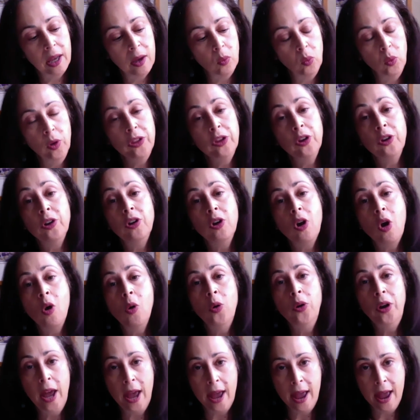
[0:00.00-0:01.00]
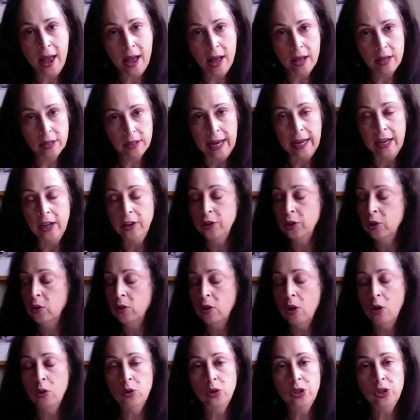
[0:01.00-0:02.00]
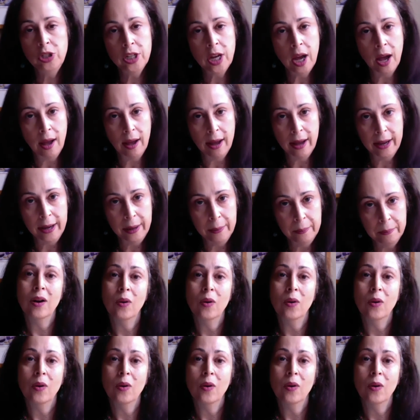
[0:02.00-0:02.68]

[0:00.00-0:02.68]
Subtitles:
with her own hand, in her own time.